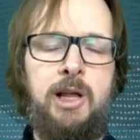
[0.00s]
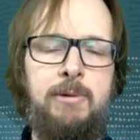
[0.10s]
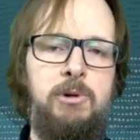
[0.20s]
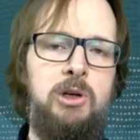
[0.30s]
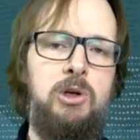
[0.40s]
I
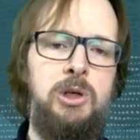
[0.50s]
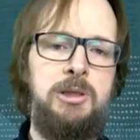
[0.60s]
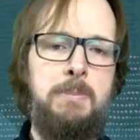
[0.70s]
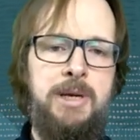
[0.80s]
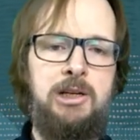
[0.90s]
will call
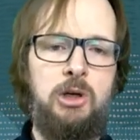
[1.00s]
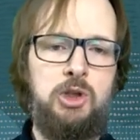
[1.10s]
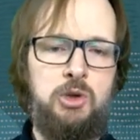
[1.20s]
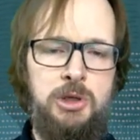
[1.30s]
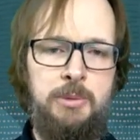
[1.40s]
it
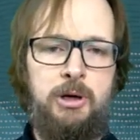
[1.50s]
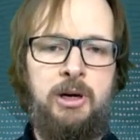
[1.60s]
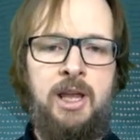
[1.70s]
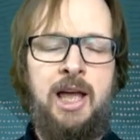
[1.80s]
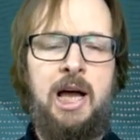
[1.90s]
binlog
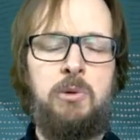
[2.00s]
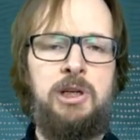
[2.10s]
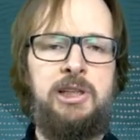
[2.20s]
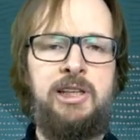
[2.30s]
streamer. I will